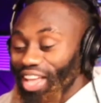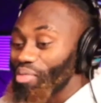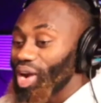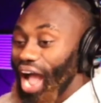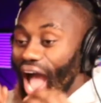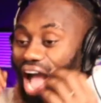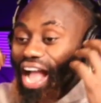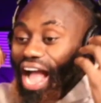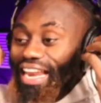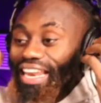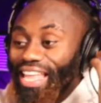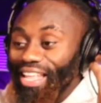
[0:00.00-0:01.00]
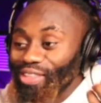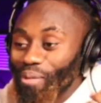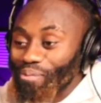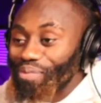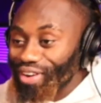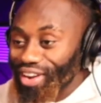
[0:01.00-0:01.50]
but I can
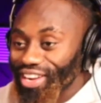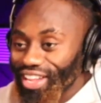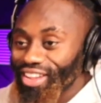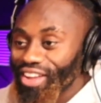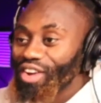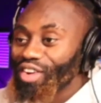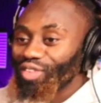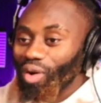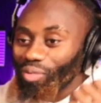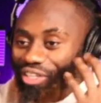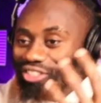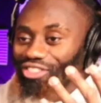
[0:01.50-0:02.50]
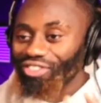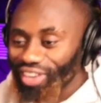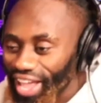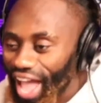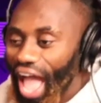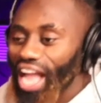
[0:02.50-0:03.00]
interpret it from his
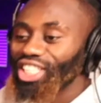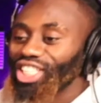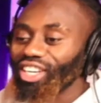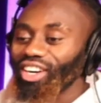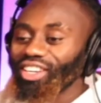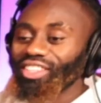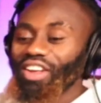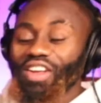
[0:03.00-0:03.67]
reaction.